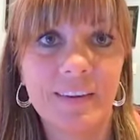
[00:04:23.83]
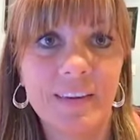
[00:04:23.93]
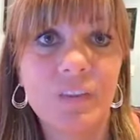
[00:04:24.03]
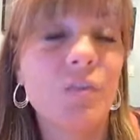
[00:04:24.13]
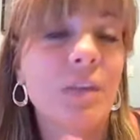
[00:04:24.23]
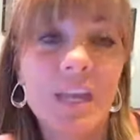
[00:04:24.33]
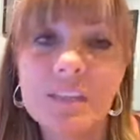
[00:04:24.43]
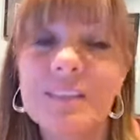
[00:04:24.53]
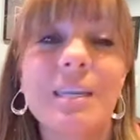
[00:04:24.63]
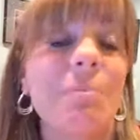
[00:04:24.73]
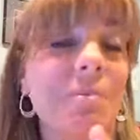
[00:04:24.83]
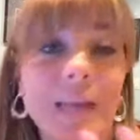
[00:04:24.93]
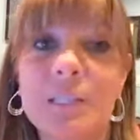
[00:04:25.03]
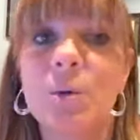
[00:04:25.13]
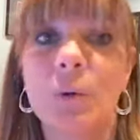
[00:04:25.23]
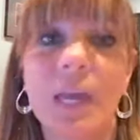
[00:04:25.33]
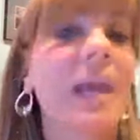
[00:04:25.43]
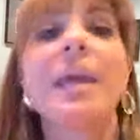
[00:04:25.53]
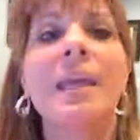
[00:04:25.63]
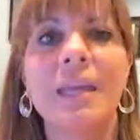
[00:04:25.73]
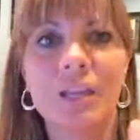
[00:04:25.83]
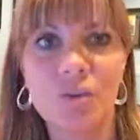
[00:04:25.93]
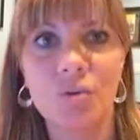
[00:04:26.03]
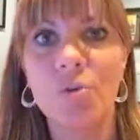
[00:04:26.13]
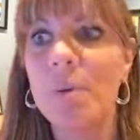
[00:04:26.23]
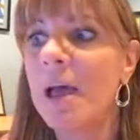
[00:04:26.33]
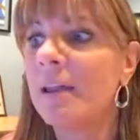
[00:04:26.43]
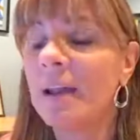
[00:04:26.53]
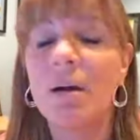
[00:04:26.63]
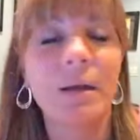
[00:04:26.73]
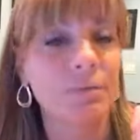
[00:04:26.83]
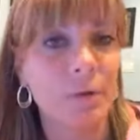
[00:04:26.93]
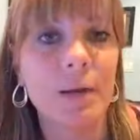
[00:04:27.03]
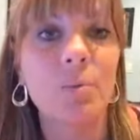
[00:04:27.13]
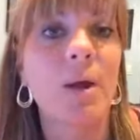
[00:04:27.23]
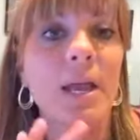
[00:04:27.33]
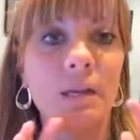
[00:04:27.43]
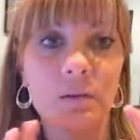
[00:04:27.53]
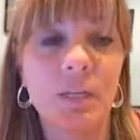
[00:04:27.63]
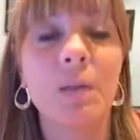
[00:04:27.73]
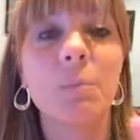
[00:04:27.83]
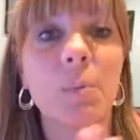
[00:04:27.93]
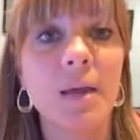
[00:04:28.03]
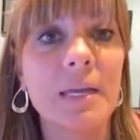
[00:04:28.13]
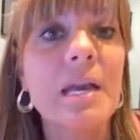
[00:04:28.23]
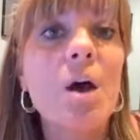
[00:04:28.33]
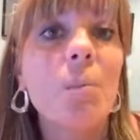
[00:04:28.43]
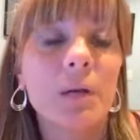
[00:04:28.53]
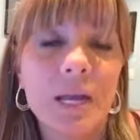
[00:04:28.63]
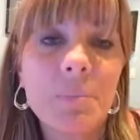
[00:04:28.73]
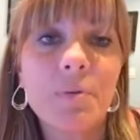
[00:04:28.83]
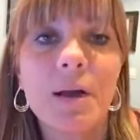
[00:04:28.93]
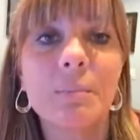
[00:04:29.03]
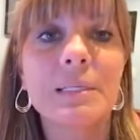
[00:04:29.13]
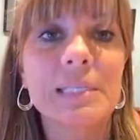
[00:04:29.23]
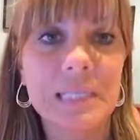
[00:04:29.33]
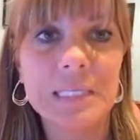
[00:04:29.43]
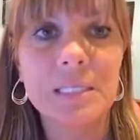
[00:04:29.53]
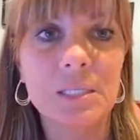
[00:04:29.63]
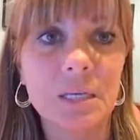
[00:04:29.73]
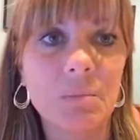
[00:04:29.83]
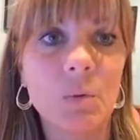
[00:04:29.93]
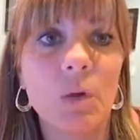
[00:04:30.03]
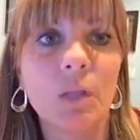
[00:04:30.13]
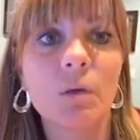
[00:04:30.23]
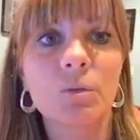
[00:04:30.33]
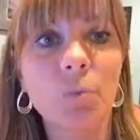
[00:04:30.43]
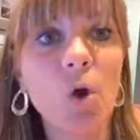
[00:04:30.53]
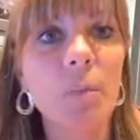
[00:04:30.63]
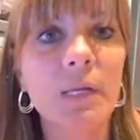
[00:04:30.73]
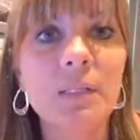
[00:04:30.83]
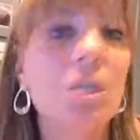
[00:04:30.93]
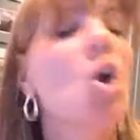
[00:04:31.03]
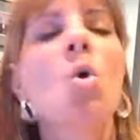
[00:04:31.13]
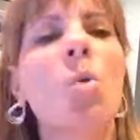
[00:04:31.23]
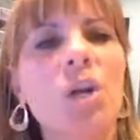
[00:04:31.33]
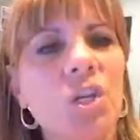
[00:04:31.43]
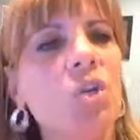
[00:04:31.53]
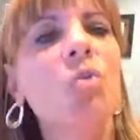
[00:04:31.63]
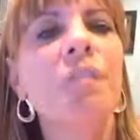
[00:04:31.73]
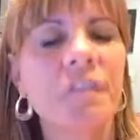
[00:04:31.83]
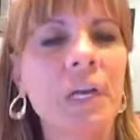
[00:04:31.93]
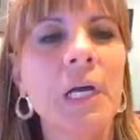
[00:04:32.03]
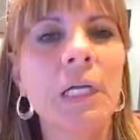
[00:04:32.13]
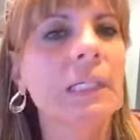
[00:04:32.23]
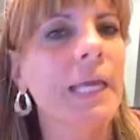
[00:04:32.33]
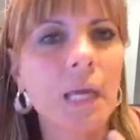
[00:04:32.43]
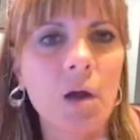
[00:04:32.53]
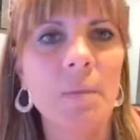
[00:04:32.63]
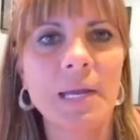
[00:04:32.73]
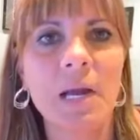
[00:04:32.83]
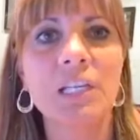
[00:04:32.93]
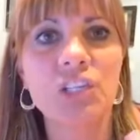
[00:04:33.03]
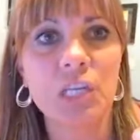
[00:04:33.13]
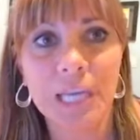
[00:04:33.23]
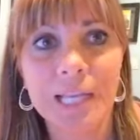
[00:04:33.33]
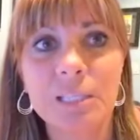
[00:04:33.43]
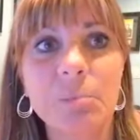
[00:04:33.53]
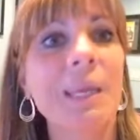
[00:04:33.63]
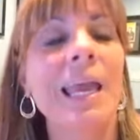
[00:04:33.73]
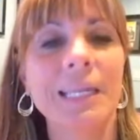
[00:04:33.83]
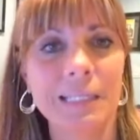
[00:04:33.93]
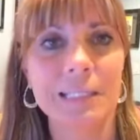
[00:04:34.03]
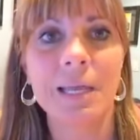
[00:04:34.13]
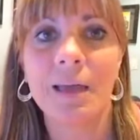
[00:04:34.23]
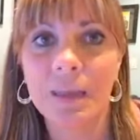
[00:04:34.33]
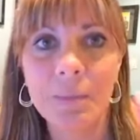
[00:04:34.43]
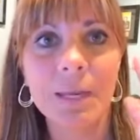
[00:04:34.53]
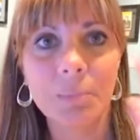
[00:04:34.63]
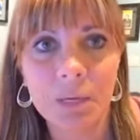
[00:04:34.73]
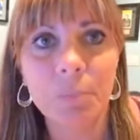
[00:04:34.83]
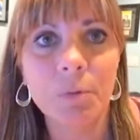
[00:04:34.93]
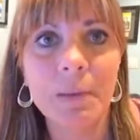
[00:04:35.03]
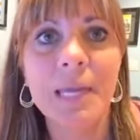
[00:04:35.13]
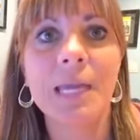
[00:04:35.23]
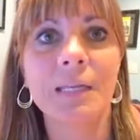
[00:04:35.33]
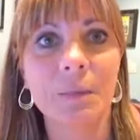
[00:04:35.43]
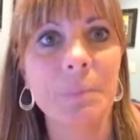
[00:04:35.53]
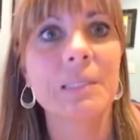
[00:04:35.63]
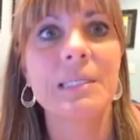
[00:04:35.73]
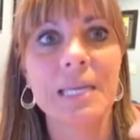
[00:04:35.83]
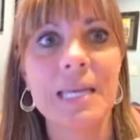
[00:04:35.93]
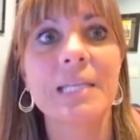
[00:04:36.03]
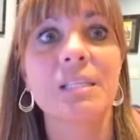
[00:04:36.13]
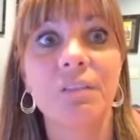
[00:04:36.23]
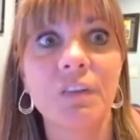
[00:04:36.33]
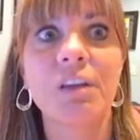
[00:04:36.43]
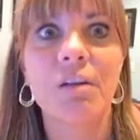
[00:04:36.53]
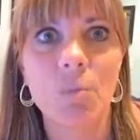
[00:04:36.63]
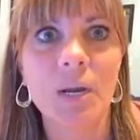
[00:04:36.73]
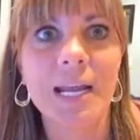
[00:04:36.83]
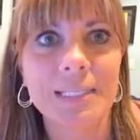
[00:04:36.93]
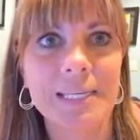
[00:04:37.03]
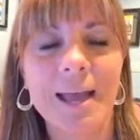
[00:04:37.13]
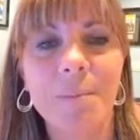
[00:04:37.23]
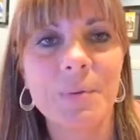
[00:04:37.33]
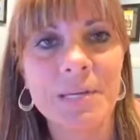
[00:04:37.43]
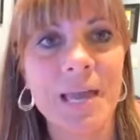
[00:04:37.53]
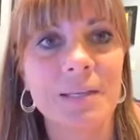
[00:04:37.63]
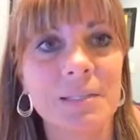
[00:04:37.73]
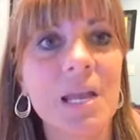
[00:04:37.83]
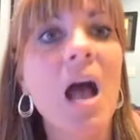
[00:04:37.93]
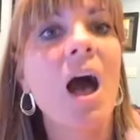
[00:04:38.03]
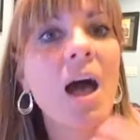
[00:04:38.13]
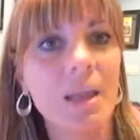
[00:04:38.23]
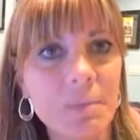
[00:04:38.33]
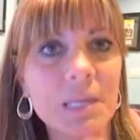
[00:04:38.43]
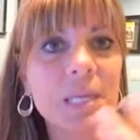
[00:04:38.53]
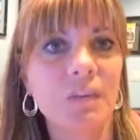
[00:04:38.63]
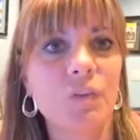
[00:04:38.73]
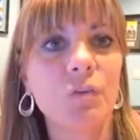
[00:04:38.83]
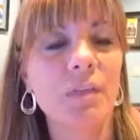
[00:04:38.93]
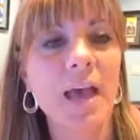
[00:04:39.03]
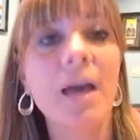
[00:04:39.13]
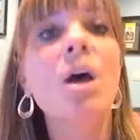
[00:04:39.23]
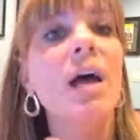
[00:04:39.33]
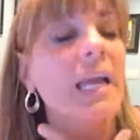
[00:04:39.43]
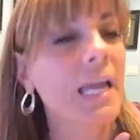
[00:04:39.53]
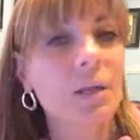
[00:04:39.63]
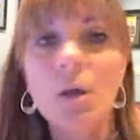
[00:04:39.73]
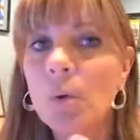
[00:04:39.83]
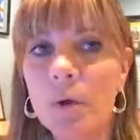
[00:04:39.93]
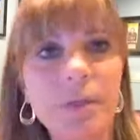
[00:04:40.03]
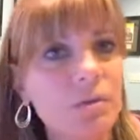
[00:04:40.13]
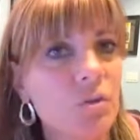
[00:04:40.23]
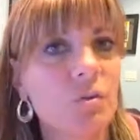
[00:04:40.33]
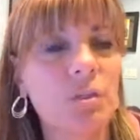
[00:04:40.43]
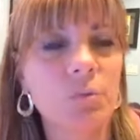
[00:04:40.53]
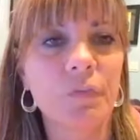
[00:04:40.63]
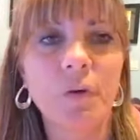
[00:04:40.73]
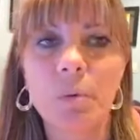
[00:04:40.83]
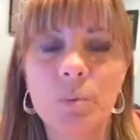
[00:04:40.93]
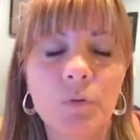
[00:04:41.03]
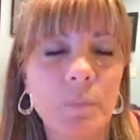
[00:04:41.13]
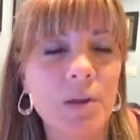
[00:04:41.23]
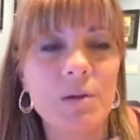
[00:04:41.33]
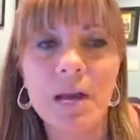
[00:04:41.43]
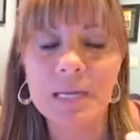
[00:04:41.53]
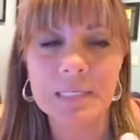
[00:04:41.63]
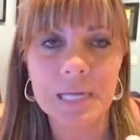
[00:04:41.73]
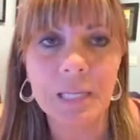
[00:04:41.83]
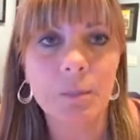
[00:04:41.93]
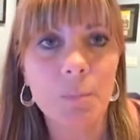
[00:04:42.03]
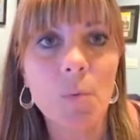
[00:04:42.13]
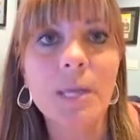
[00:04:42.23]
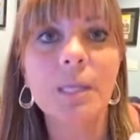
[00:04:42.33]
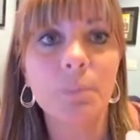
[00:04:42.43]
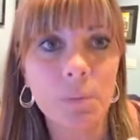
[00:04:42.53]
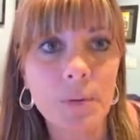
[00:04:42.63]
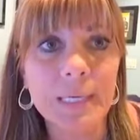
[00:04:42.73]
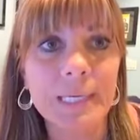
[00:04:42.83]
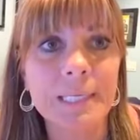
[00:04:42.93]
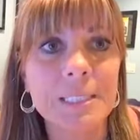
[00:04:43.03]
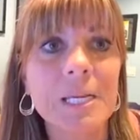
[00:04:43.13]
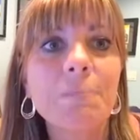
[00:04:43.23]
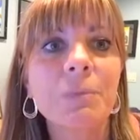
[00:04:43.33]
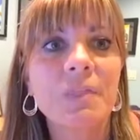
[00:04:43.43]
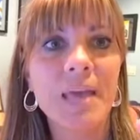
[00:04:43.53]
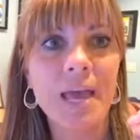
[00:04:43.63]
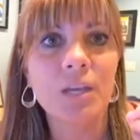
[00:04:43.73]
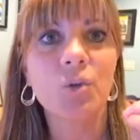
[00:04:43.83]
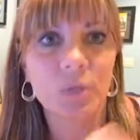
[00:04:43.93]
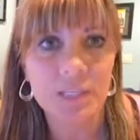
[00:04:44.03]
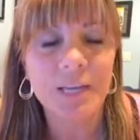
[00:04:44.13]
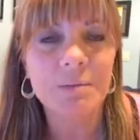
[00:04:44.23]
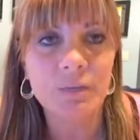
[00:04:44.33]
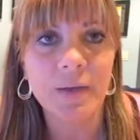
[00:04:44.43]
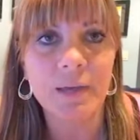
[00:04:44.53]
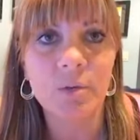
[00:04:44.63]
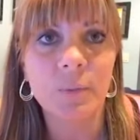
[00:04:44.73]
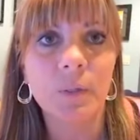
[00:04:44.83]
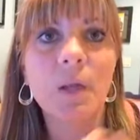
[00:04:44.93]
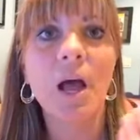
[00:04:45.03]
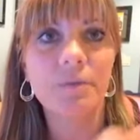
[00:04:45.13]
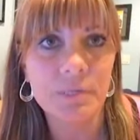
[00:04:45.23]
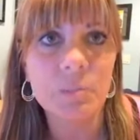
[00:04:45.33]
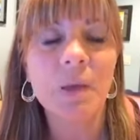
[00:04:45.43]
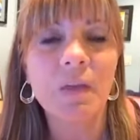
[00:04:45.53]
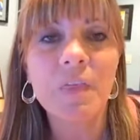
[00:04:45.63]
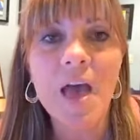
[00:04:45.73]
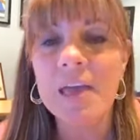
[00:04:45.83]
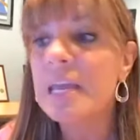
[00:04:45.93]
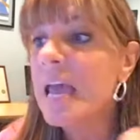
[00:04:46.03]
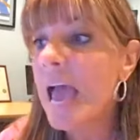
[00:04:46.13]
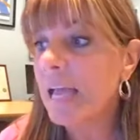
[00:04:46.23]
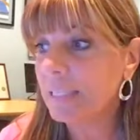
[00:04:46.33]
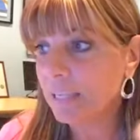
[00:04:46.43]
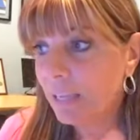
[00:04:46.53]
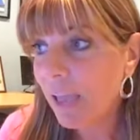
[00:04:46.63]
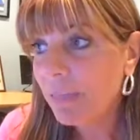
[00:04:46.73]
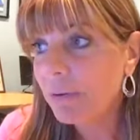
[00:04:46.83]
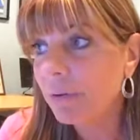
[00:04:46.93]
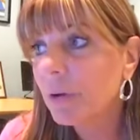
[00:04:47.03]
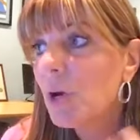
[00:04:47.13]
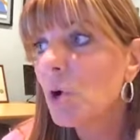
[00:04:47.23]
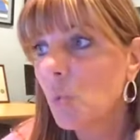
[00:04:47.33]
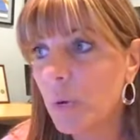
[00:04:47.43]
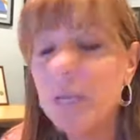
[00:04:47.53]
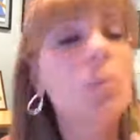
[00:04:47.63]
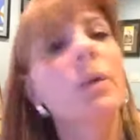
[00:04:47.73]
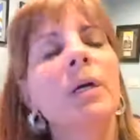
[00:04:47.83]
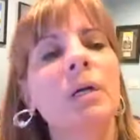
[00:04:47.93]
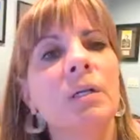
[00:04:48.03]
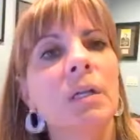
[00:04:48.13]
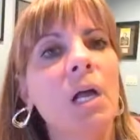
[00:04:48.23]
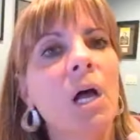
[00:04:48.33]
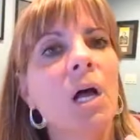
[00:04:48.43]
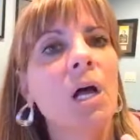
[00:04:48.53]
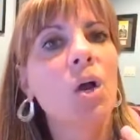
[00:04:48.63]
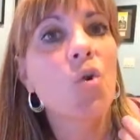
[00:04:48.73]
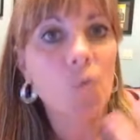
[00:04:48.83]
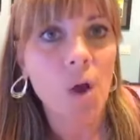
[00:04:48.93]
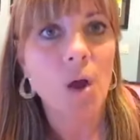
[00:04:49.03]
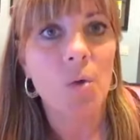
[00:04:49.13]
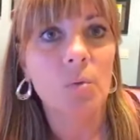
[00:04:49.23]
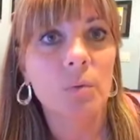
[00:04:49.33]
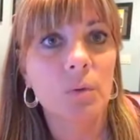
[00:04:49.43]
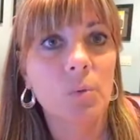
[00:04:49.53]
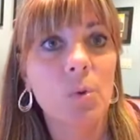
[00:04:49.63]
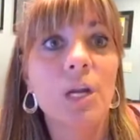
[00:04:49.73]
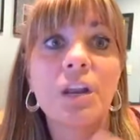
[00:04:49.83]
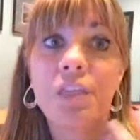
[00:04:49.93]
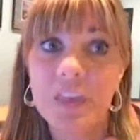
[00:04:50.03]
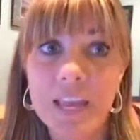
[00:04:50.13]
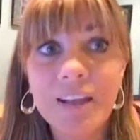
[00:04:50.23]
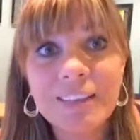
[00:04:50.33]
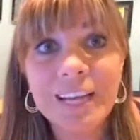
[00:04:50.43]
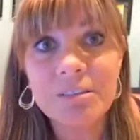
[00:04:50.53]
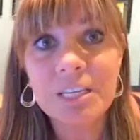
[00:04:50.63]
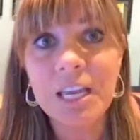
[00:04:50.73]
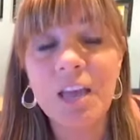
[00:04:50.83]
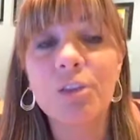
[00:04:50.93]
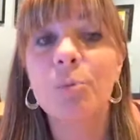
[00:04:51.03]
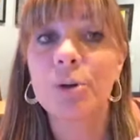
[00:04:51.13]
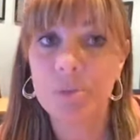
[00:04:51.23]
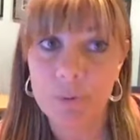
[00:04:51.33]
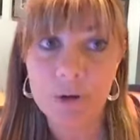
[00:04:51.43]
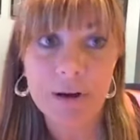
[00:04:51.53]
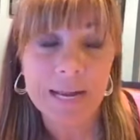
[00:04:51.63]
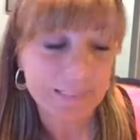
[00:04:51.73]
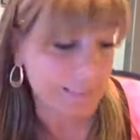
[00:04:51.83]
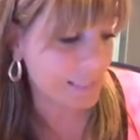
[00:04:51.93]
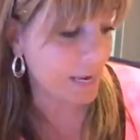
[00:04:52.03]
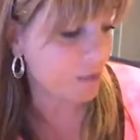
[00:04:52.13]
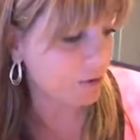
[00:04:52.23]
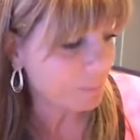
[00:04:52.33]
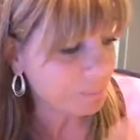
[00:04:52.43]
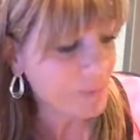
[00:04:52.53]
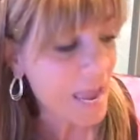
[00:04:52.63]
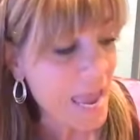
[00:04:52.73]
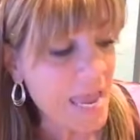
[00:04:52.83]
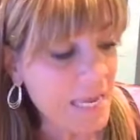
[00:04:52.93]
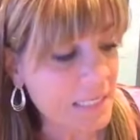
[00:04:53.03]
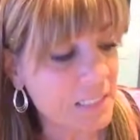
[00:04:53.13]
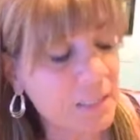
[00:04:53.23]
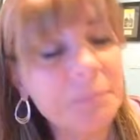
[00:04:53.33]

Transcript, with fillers: If you can't sleep, that's okay. Get your notepad out and write away or type away. But I promise that this is going to be one of those moments where you feel like, oh my God, she gets me and it's time. And I'm going to put my hand up and say yes and figure out what has to happen next. I'm going to gift you that. Again, whether you choose to move forward with me or not is not the point. The point is, that your time is valuable. I respect that. And together we will grow. We're going to think out loud together. We're going to put our heads together. And